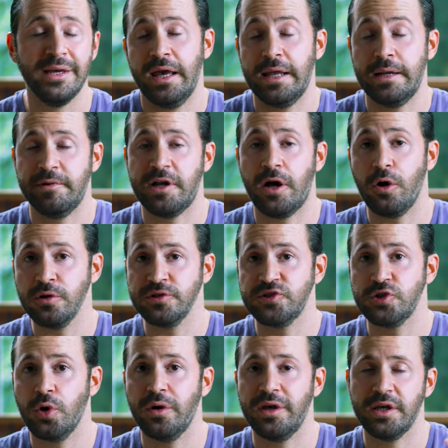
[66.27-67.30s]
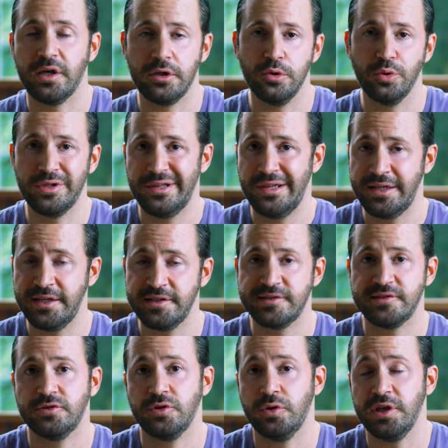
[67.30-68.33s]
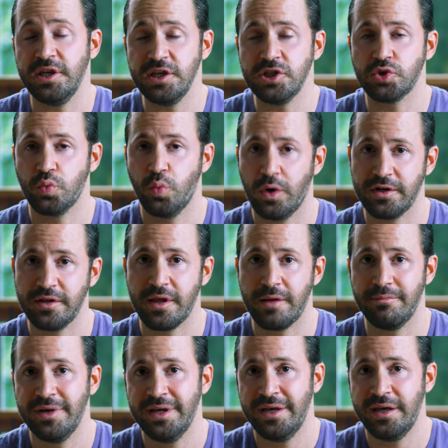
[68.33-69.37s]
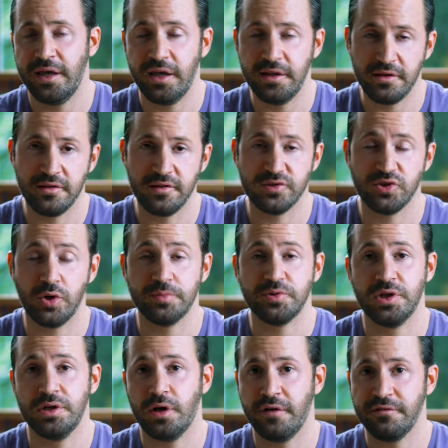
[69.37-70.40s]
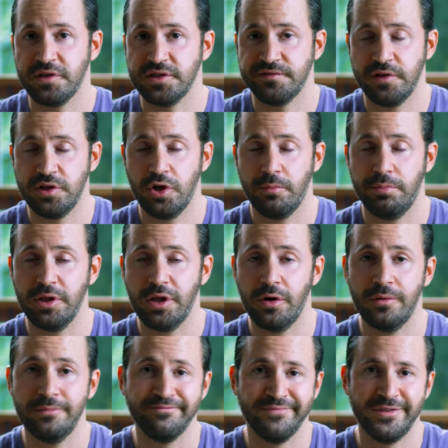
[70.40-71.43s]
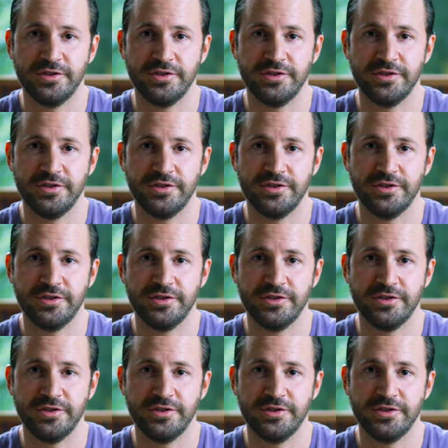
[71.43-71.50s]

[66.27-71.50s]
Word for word: And I'm gonna also include links to each one of them in the description of this video below.